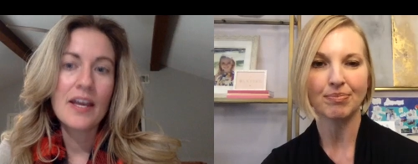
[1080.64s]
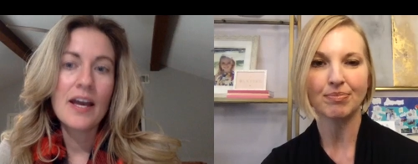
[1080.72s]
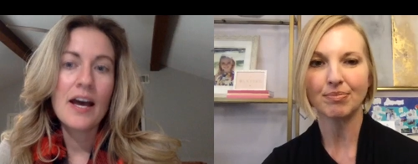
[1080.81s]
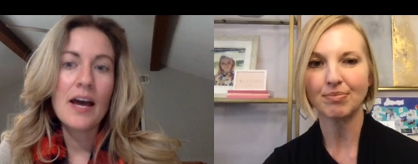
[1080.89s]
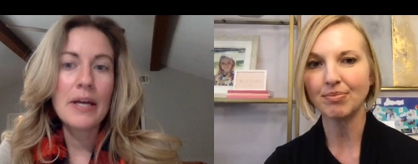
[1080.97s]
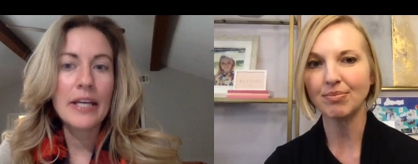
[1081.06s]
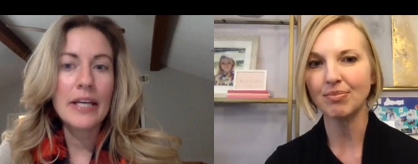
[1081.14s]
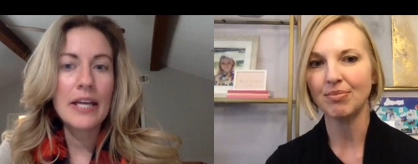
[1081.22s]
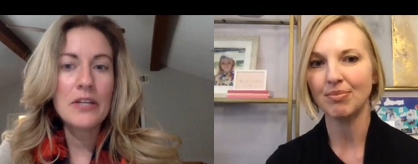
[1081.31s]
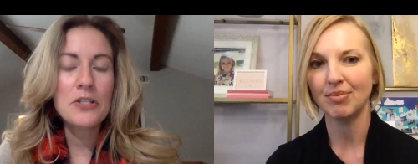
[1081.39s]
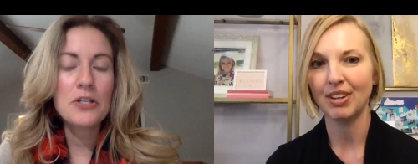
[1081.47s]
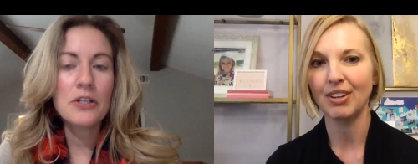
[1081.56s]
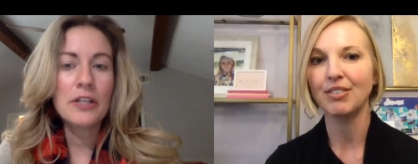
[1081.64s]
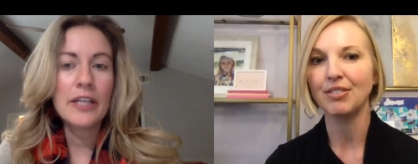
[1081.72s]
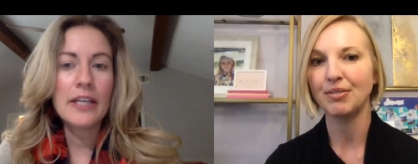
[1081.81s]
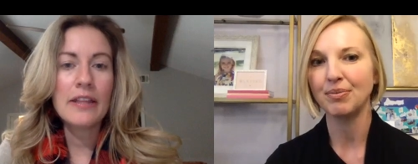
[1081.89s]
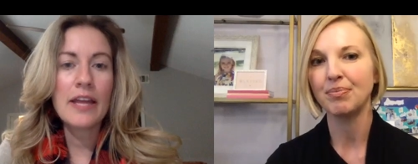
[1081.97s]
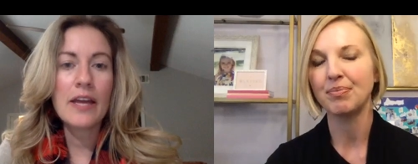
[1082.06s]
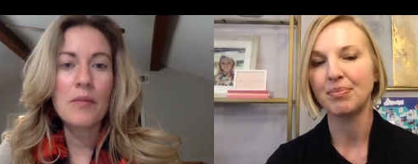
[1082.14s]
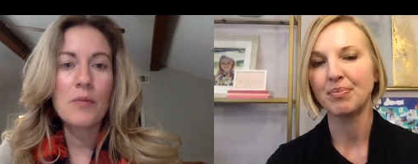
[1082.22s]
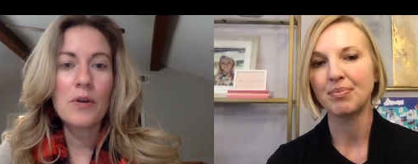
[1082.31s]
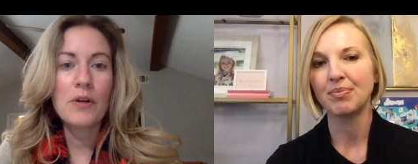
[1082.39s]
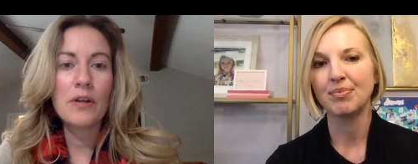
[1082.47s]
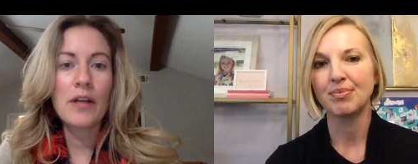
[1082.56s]
Speaker 1: Um, occasionally, they
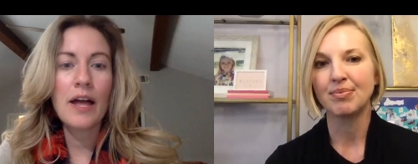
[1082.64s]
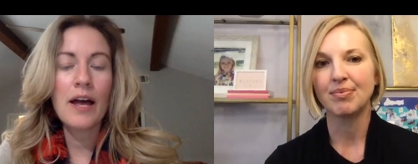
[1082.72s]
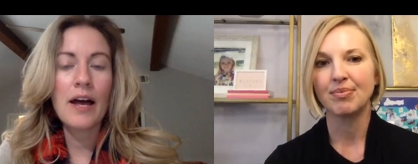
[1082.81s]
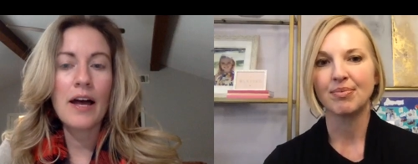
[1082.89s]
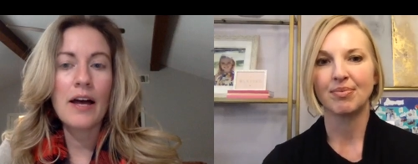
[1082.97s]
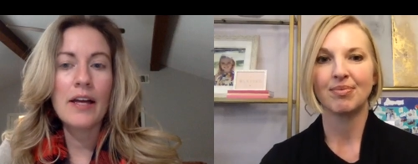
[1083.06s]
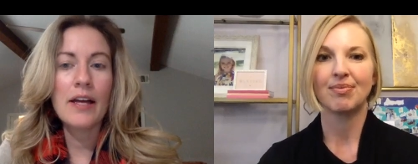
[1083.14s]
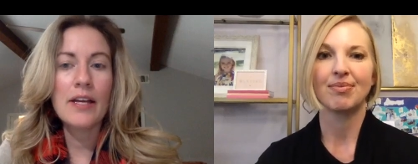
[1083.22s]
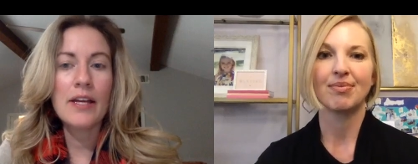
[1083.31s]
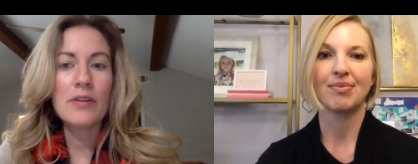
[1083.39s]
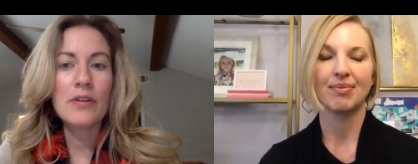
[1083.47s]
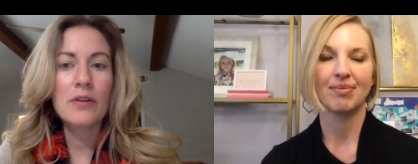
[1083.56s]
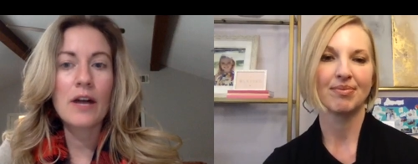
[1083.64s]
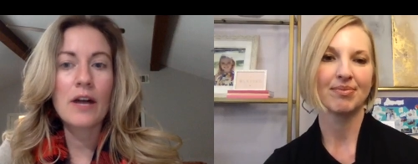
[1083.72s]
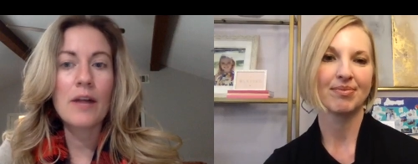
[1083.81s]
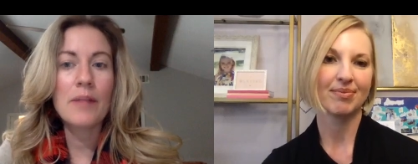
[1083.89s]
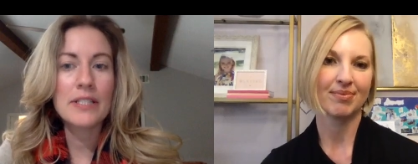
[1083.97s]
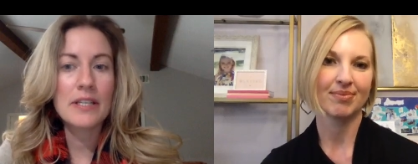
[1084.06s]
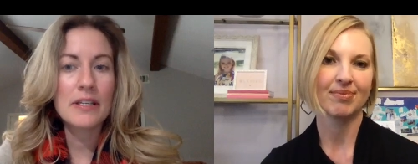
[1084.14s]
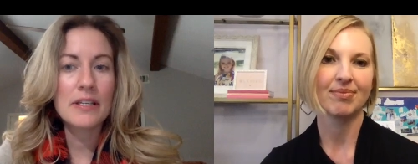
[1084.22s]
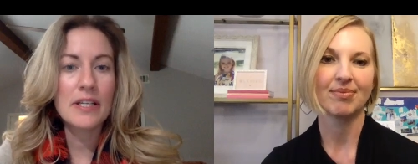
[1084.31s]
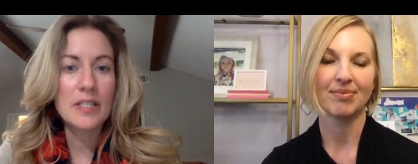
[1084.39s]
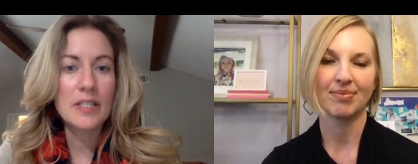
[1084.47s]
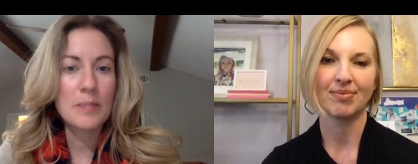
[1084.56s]
will uh, either come and attend
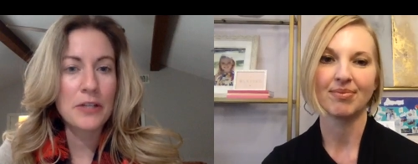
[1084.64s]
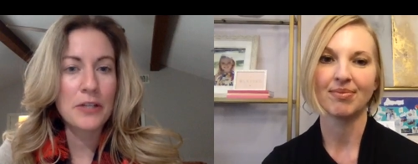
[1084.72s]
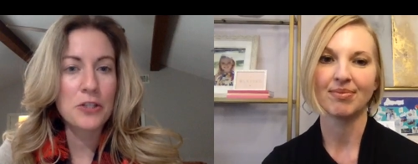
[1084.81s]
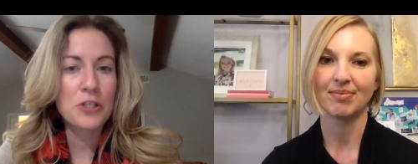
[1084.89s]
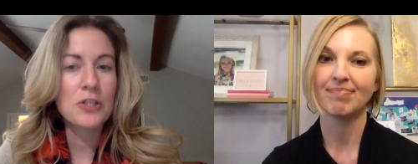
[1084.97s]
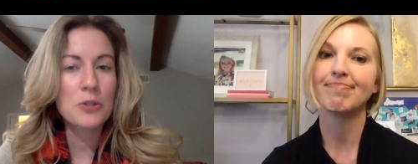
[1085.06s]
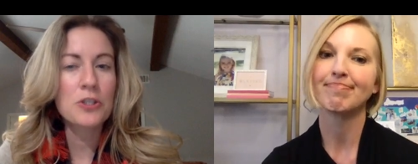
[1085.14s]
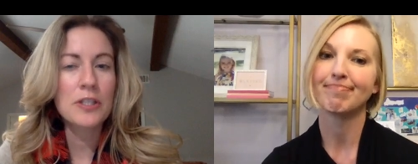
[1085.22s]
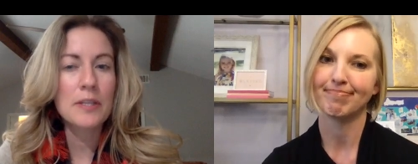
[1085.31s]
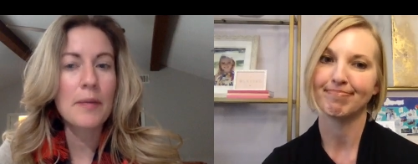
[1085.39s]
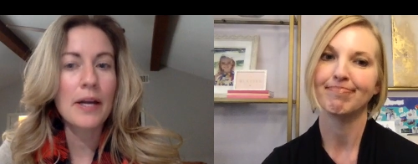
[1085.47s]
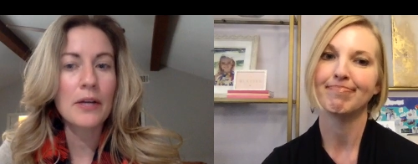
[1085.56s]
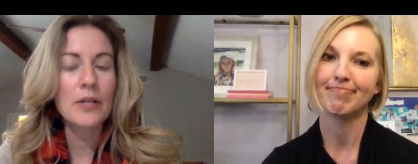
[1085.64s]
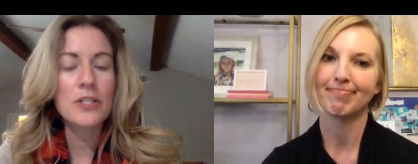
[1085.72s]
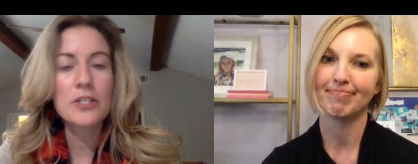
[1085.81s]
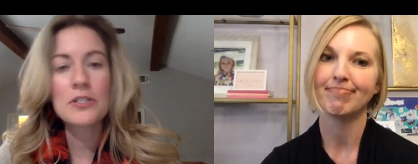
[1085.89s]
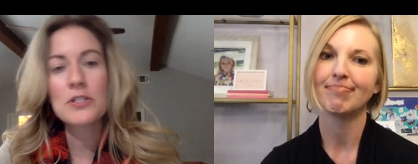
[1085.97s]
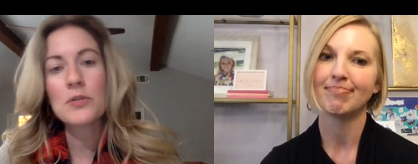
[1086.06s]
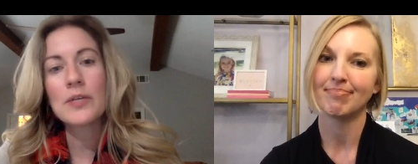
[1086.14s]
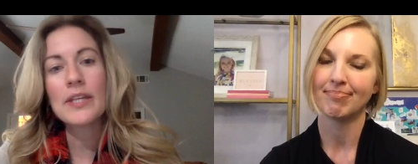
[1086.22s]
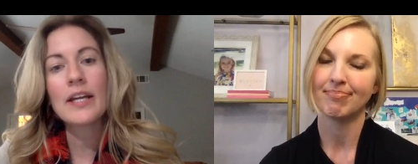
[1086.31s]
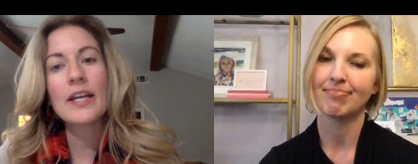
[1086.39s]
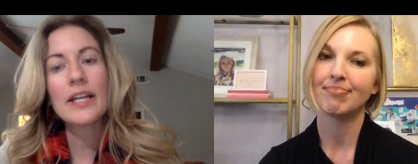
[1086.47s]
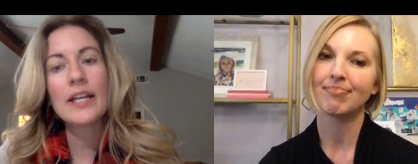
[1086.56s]
an inspection. Usually, the buyer agent is doing
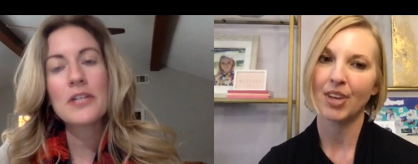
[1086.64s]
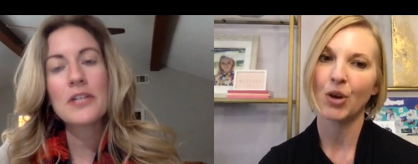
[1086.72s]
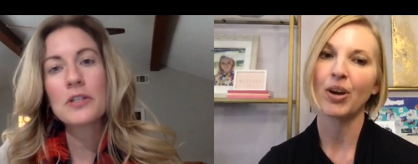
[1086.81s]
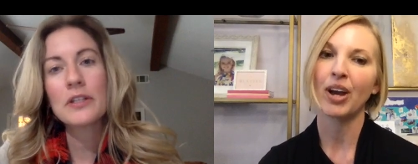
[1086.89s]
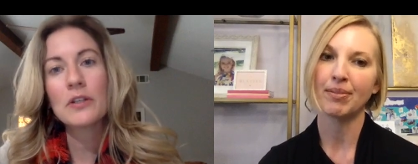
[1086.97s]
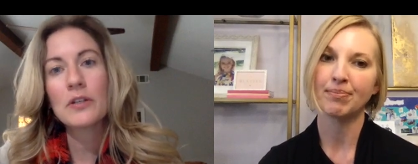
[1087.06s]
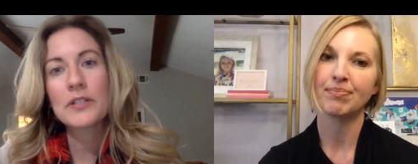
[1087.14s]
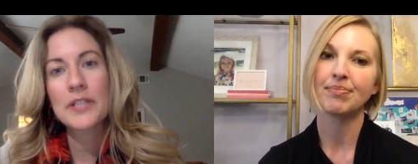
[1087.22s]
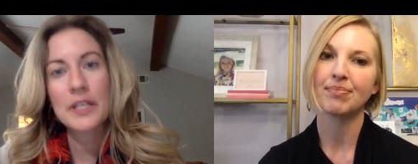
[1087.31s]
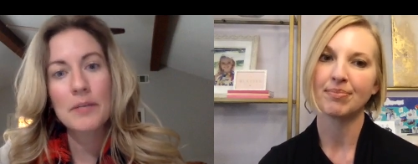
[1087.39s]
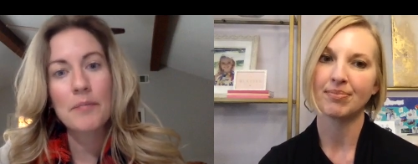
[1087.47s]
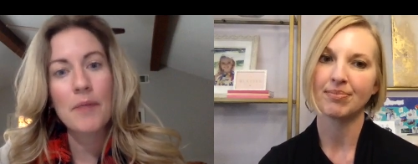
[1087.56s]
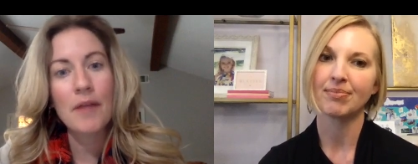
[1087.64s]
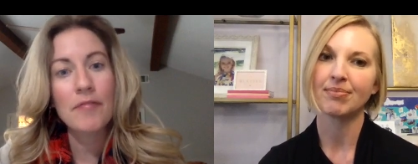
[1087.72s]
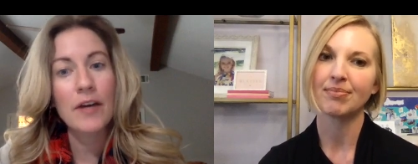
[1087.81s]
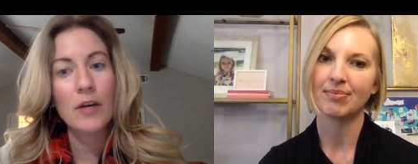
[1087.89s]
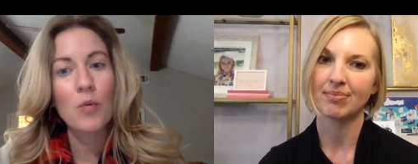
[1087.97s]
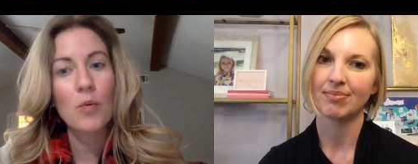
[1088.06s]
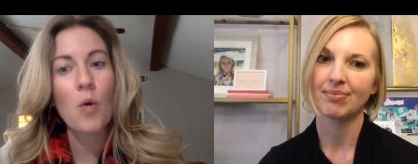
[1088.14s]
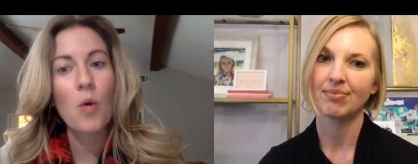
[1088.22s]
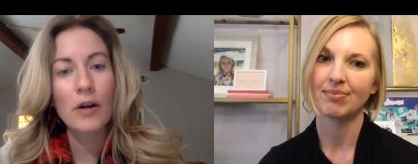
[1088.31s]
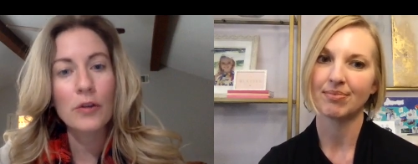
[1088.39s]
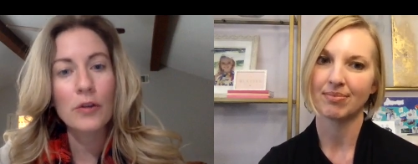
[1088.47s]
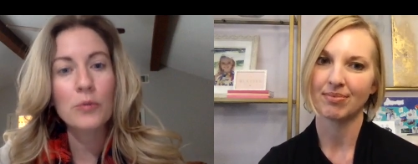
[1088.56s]
that, and occasionally they'll attend a, a final
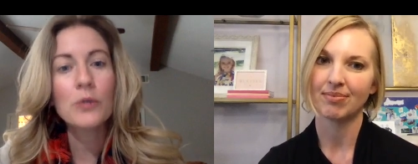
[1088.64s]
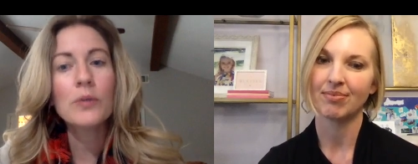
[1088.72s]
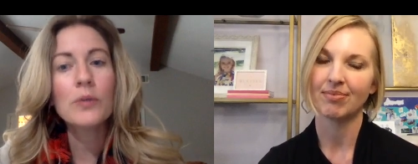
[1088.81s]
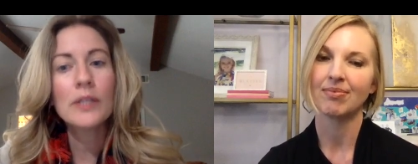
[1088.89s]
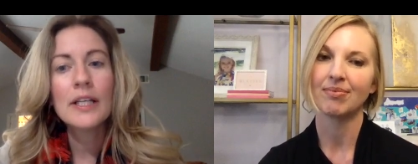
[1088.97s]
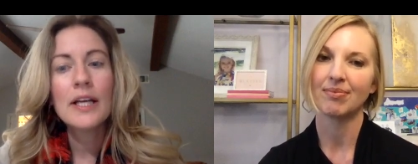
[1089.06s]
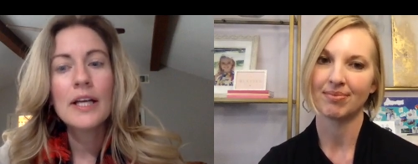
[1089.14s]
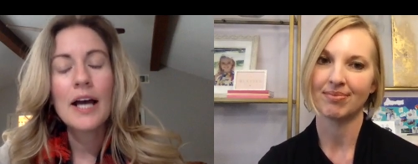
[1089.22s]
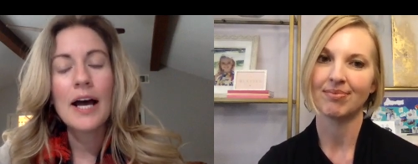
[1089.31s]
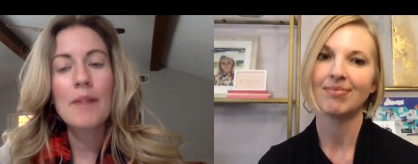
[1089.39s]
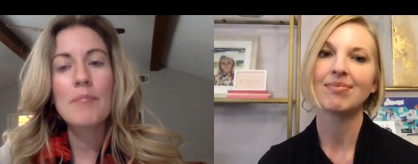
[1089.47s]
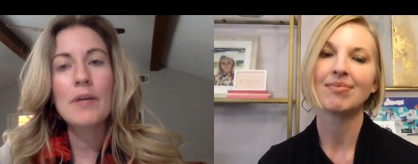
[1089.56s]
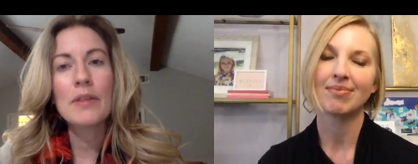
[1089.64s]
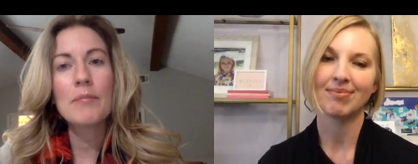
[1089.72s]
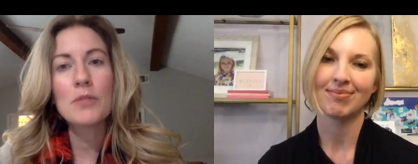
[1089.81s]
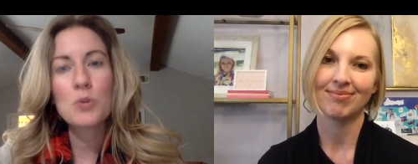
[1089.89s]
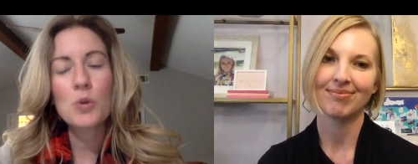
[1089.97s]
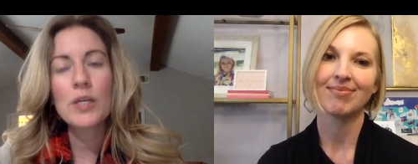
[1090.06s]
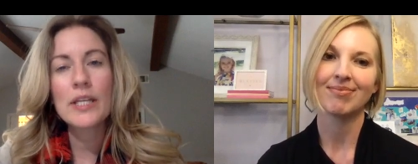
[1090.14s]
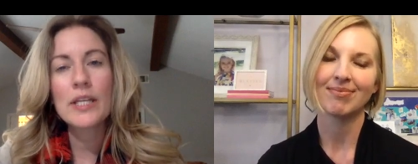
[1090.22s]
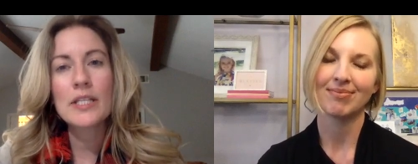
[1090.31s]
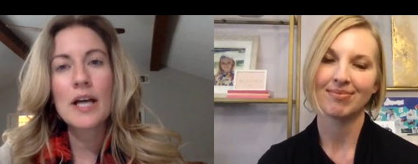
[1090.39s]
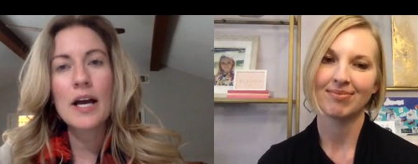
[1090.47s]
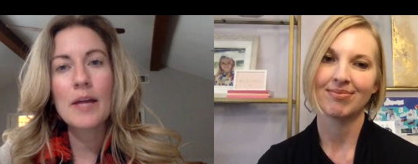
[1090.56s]
walkthrough. Um, but the majority of the
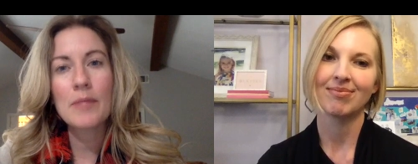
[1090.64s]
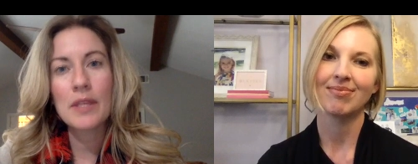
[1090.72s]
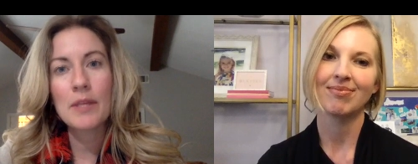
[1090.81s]
time, then the